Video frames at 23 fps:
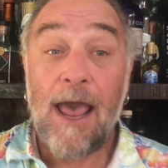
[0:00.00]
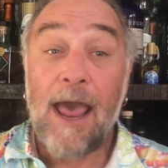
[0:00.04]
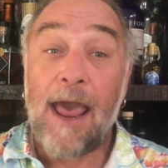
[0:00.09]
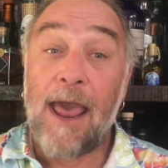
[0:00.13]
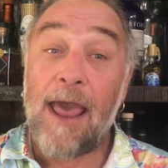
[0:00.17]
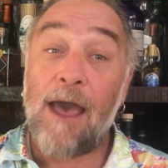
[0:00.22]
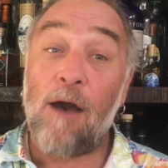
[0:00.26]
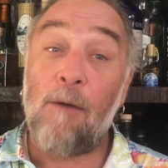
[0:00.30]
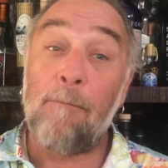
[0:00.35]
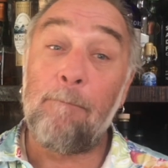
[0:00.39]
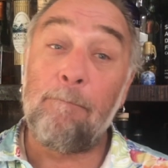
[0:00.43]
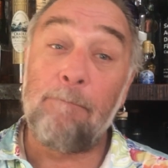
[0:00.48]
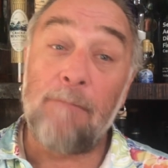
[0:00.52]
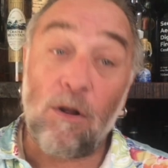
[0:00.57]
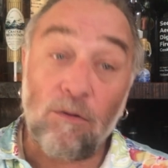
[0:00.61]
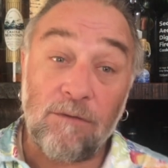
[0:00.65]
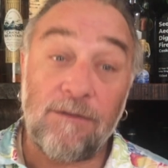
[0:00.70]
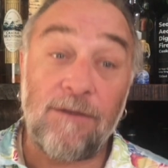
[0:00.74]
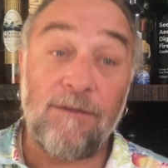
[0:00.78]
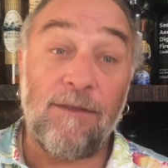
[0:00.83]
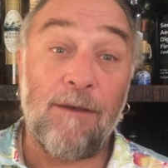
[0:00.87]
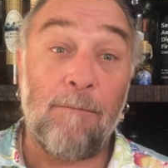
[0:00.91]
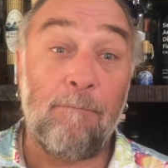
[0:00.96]
Our
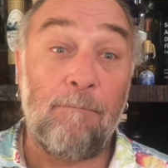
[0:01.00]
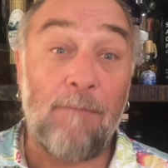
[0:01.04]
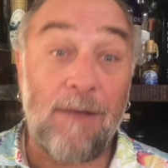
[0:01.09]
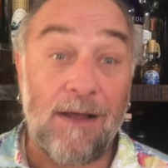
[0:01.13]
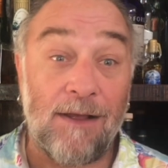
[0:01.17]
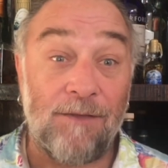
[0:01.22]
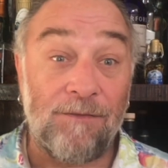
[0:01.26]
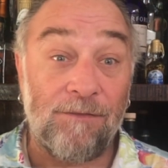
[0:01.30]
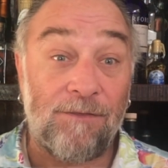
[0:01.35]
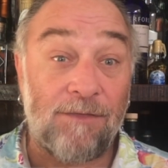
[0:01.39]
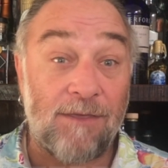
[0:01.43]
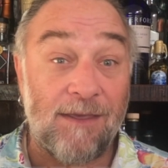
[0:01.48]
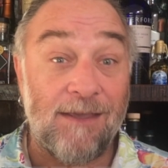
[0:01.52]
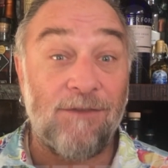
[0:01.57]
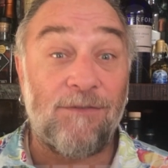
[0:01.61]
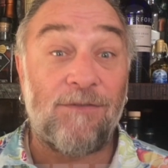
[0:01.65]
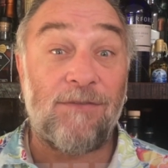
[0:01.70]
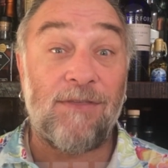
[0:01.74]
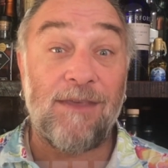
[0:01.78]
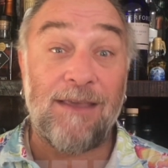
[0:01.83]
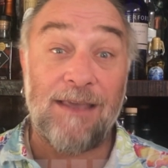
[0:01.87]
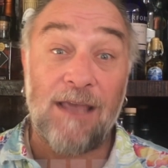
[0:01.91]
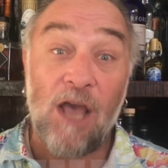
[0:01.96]
malt of the month is
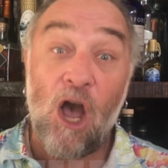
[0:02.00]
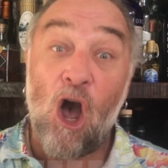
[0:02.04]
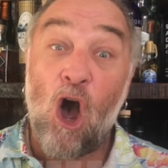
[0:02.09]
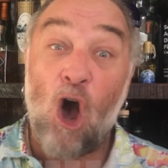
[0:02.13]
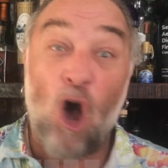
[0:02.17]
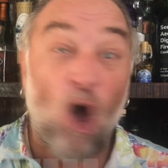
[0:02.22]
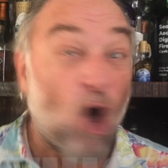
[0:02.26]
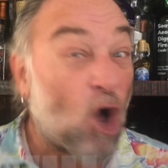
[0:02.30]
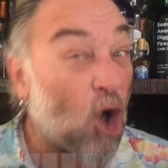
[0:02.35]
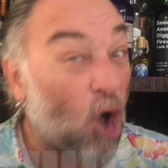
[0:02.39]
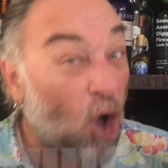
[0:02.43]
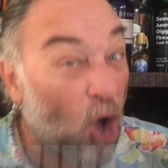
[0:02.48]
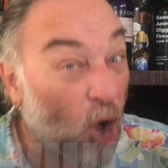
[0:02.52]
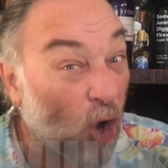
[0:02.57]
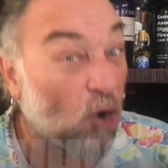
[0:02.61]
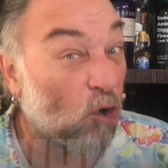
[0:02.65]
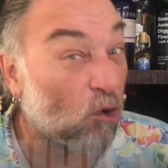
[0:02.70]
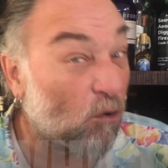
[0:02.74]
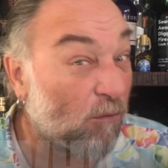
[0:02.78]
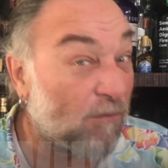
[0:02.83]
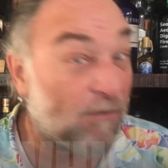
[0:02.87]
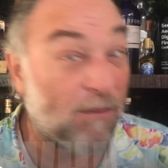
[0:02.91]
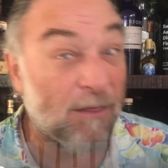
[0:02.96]
the hot
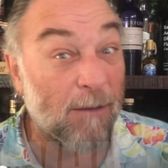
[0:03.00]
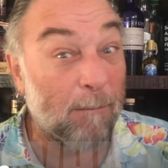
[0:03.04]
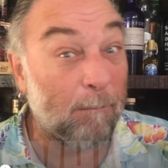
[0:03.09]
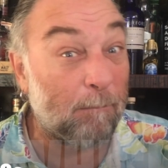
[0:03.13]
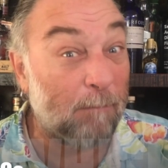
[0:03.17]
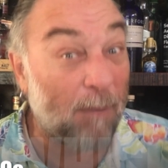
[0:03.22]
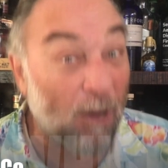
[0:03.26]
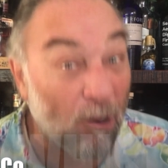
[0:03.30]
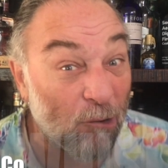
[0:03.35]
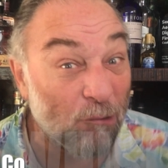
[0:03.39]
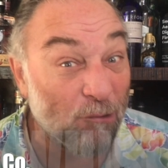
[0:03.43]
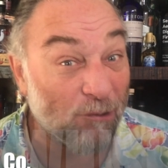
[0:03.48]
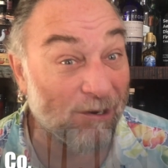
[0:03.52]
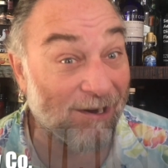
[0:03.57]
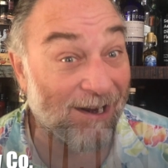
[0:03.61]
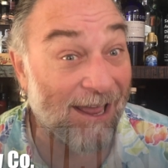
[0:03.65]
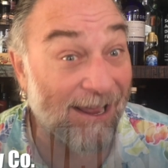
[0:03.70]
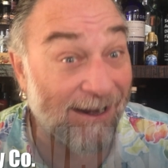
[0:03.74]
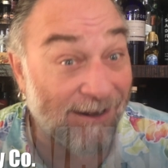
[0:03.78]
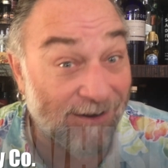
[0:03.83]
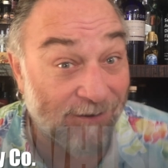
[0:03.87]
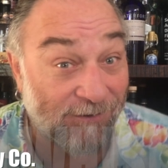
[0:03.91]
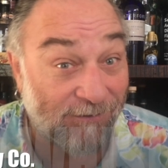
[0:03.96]
off the boat
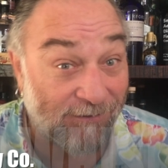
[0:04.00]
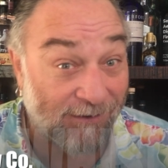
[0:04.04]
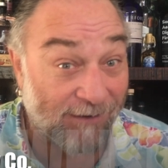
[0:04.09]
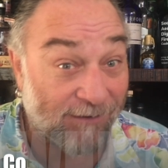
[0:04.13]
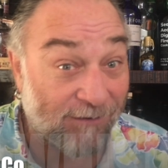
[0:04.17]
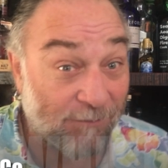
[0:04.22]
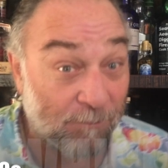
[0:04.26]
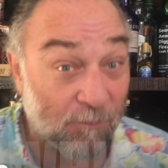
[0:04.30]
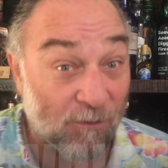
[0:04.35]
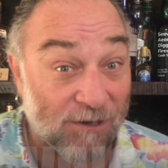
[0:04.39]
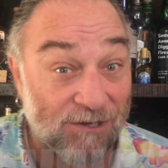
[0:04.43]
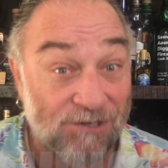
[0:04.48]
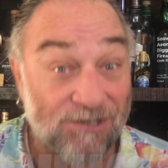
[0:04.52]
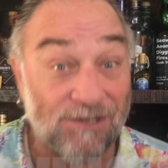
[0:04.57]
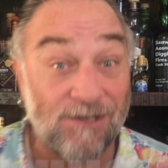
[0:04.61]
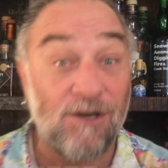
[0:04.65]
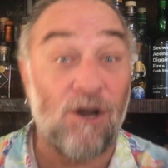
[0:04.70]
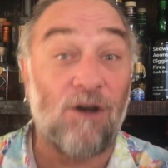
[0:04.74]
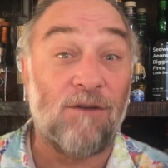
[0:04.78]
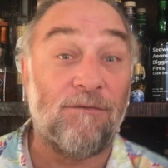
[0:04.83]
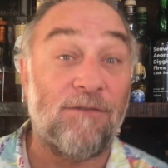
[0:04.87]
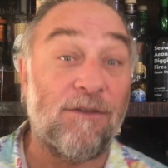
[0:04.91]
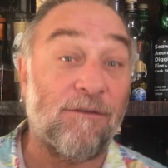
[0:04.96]
latest
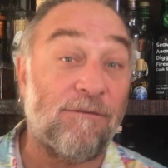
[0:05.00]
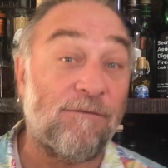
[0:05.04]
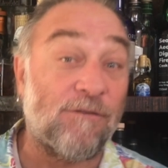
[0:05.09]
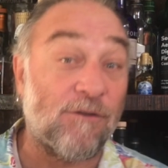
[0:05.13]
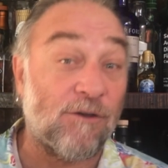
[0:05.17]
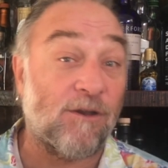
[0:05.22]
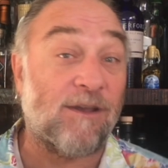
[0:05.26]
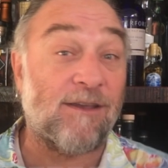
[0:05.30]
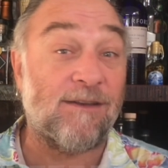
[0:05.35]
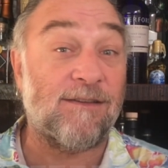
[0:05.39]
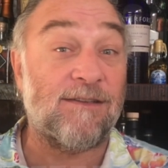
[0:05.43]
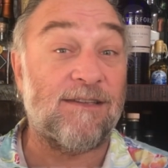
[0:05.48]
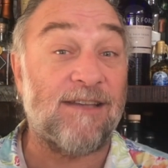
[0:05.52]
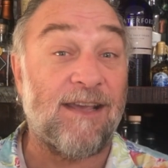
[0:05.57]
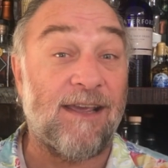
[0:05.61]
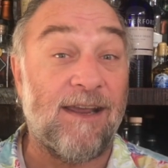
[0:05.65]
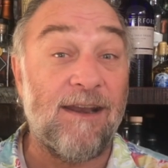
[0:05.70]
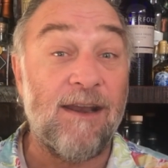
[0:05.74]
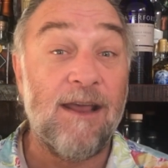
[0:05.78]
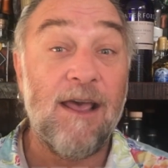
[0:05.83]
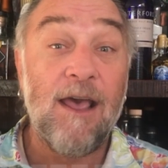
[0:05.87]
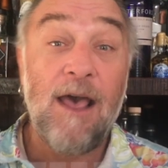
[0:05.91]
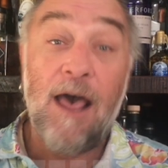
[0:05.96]
expression of the Firkin
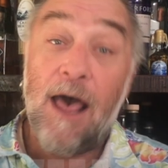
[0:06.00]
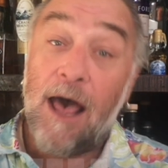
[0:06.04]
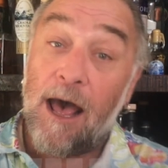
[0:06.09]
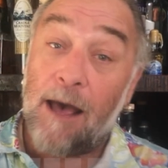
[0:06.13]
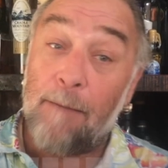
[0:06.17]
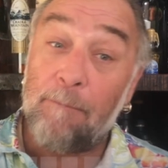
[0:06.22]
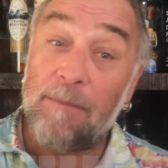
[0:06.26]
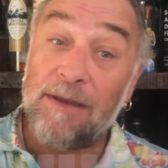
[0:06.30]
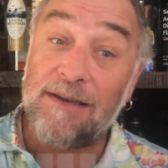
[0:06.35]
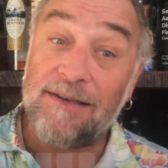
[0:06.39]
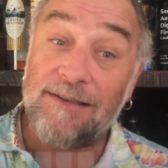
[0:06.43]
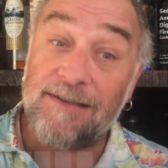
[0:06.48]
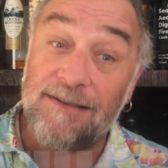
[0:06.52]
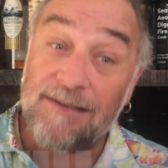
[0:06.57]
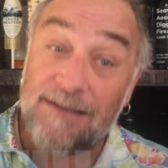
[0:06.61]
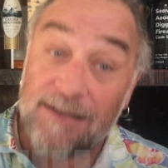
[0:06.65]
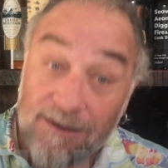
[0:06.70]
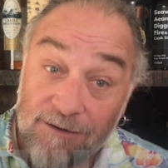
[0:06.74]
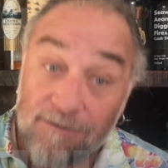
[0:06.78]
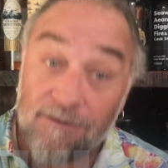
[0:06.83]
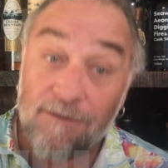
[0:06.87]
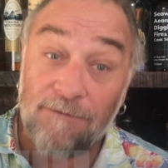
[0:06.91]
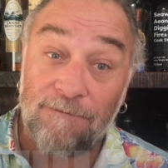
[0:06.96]
Ten, a
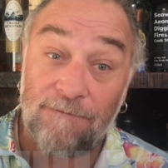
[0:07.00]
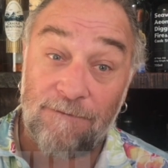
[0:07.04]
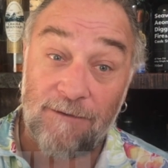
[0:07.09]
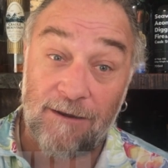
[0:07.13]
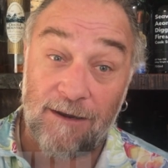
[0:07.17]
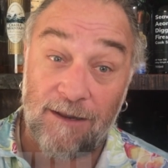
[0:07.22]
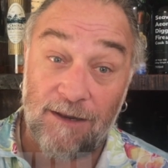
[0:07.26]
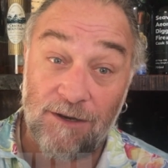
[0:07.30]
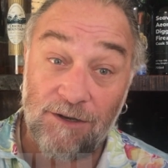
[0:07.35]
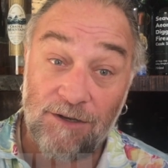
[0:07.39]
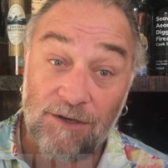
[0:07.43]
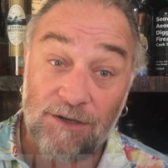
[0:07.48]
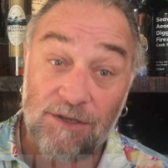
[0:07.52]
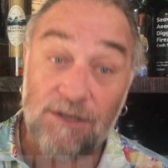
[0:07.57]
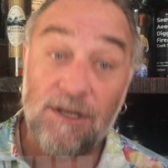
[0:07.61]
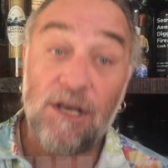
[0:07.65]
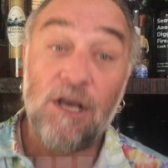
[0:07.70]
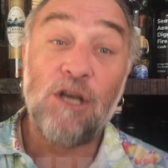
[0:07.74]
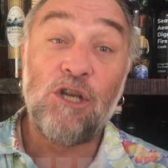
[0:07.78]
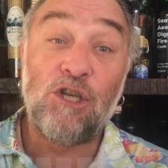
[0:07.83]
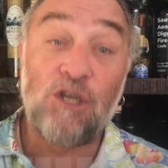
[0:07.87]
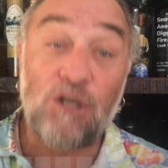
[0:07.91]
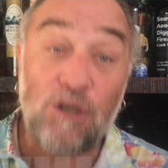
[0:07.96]
Madeira finished
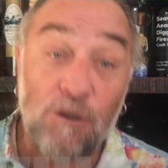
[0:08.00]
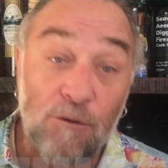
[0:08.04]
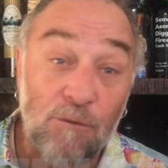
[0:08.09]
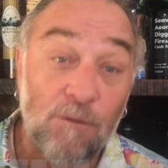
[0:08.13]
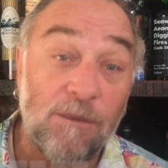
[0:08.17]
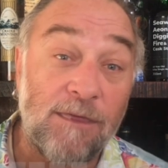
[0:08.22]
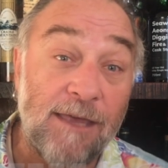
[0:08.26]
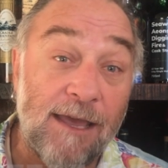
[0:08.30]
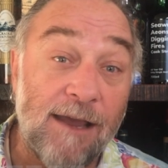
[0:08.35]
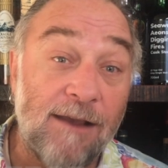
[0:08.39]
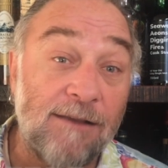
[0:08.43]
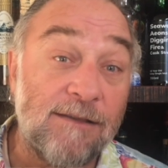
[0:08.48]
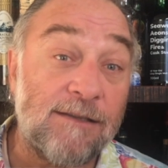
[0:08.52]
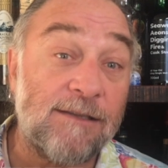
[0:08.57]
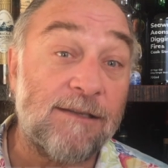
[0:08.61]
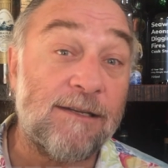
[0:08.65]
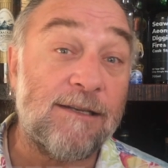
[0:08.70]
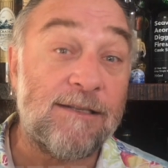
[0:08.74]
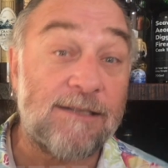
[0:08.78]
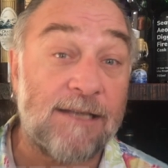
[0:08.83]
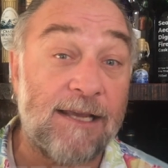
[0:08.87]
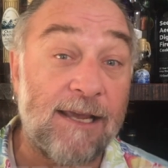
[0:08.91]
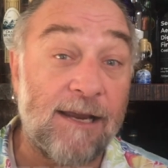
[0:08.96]

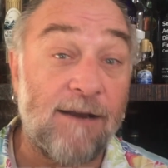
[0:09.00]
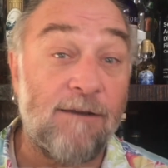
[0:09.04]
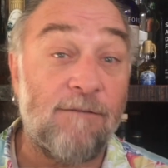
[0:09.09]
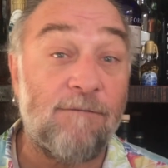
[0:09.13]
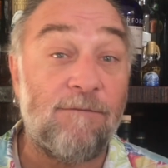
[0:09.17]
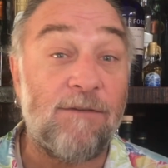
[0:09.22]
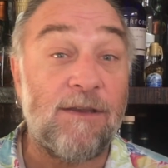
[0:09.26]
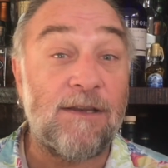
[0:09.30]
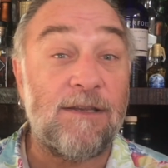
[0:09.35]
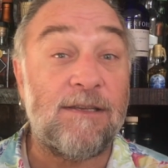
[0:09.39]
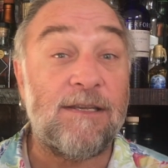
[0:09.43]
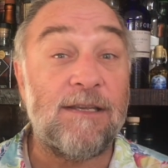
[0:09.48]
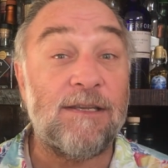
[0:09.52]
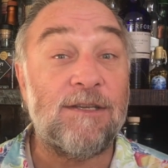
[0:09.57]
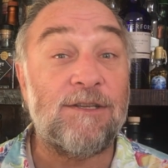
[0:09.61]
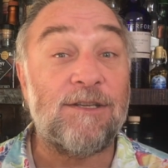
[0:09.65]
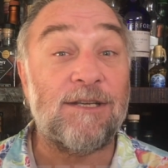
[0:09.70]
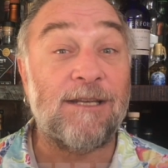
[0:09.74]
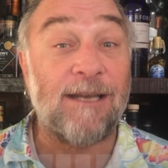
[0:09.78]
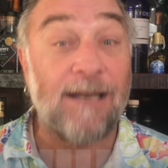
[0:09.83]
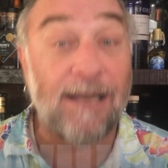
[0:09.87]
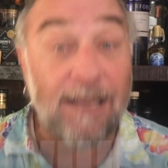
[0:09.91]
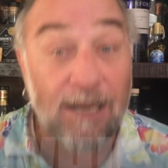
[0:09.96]
2010 vintage
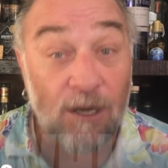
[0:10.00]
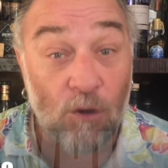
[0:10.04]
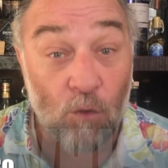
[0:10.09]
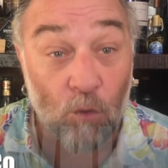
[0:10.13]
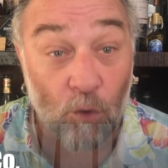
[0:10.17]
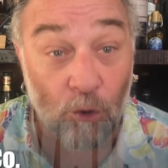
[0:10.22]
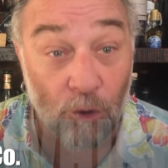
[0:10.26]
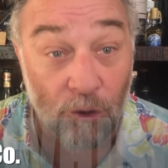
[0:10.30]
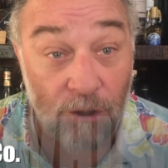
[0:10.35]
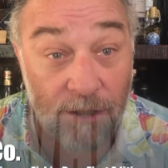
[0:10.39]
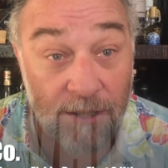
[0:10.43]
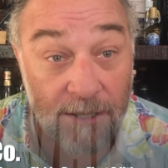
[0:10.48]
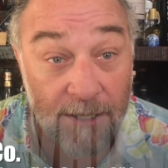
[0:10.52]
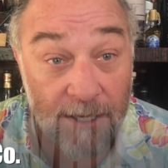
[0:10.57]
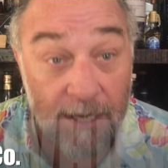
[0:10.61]
Linkwood,